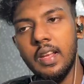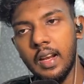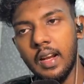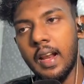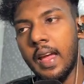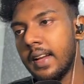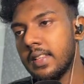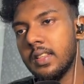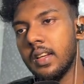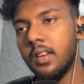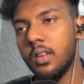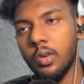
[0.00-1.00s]
lacks
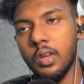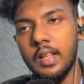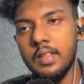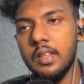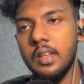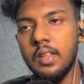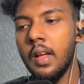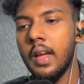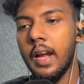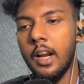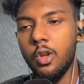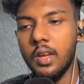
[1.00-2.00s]
that. You can see,
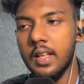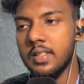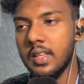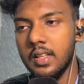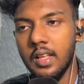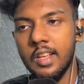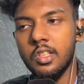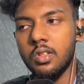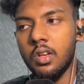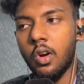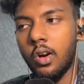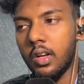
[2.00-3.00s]
and you can see there is
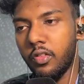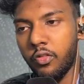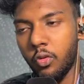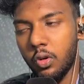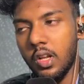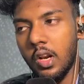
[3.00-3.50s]
not a footer